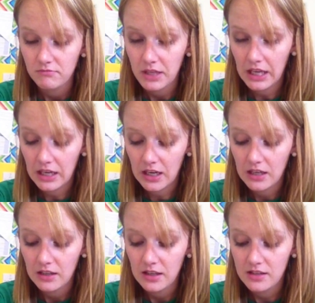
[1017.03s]
"Can
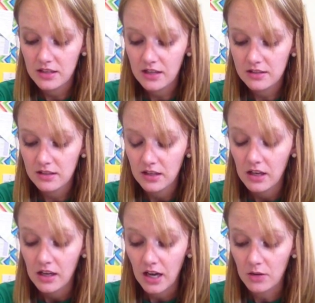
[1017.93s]
I?" he says.
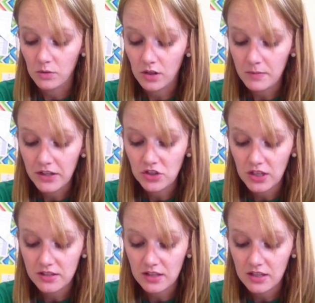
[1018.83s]
I roll up my
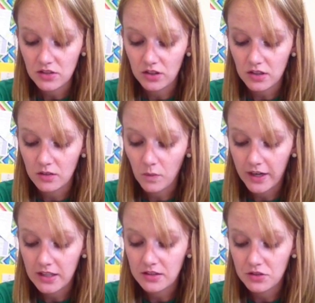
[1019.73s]
jeans and he starts
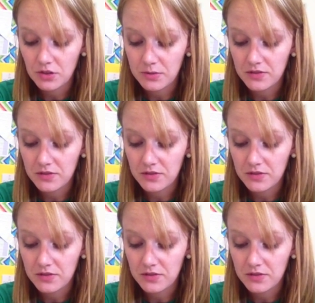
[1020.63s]
unwinding the strips